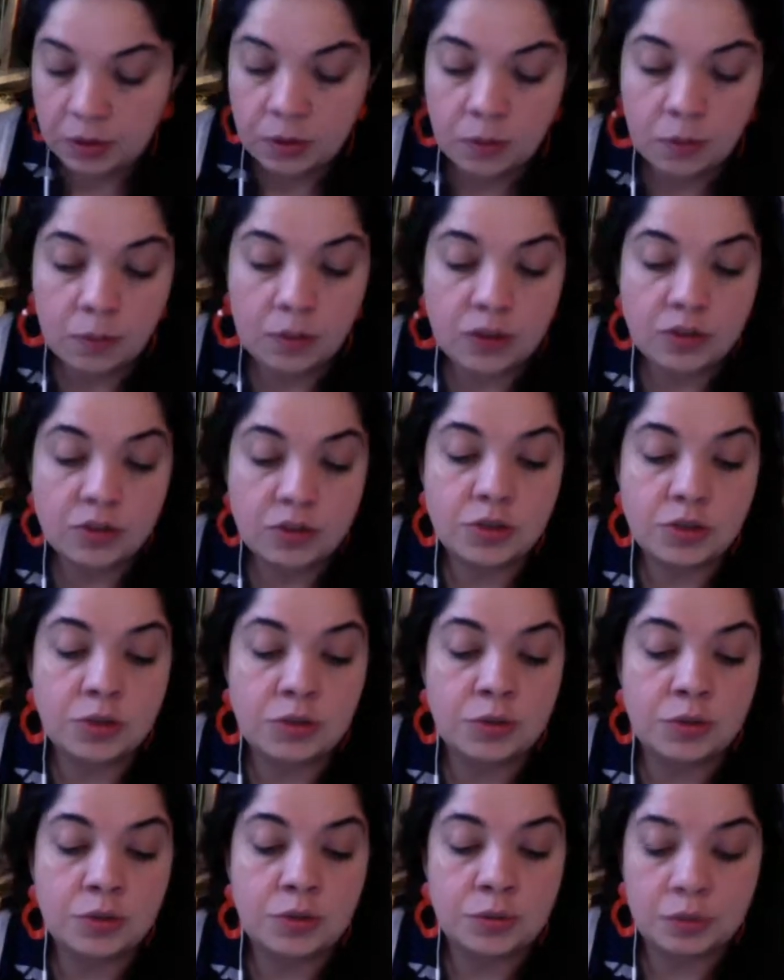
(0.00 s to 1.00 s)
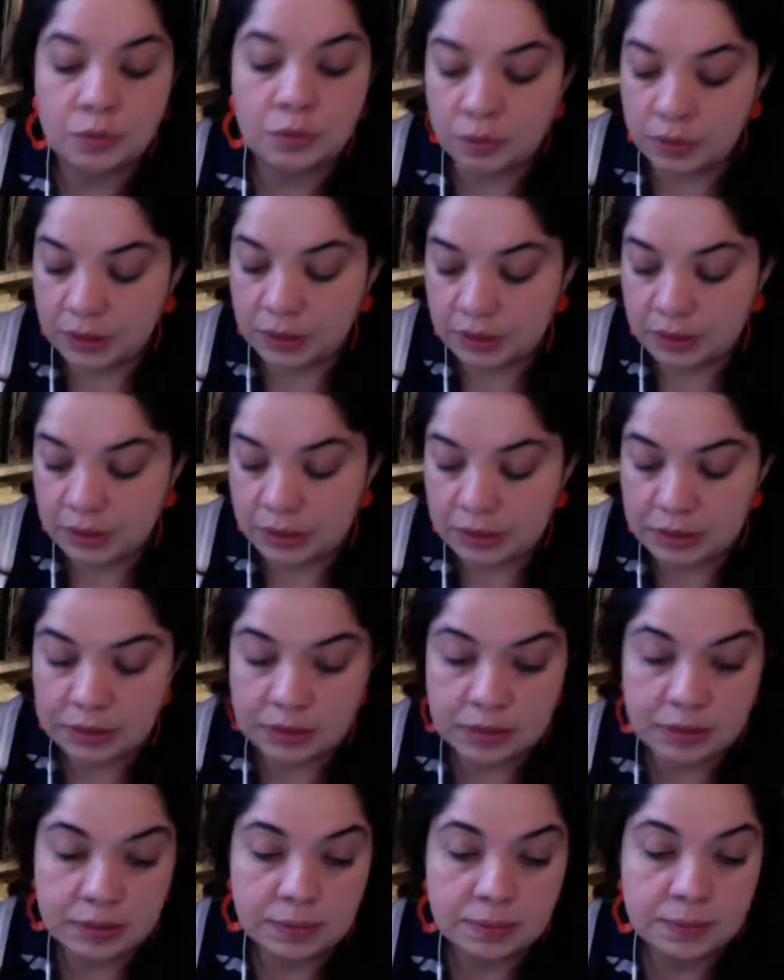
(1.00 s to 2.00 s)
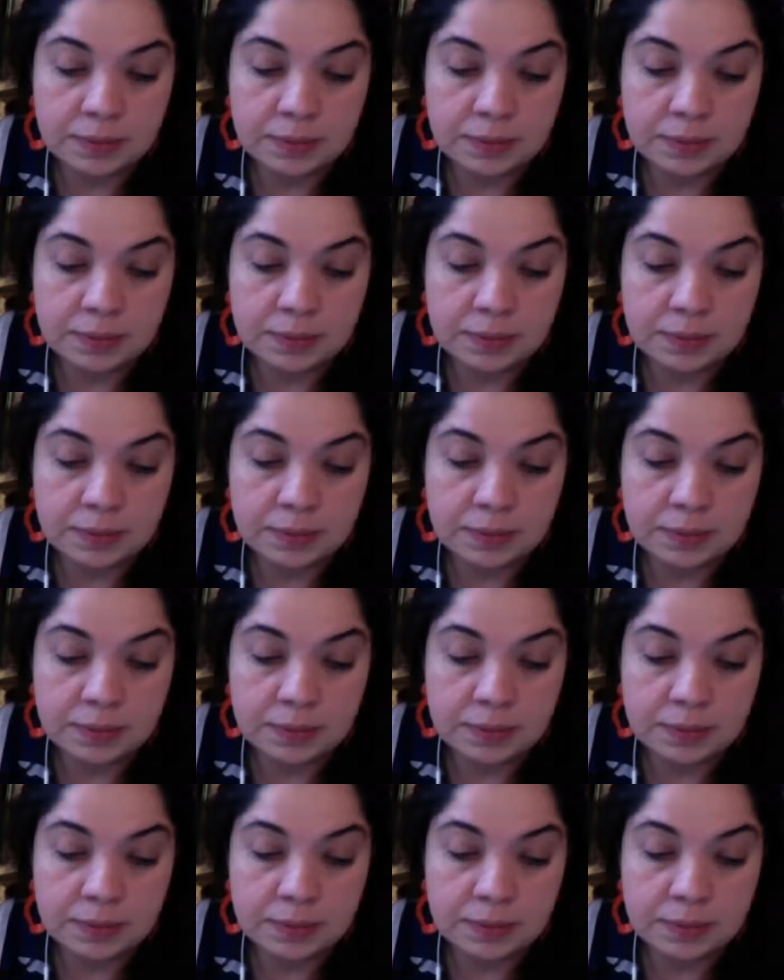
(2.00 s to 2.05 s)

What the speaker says: what to do, what's the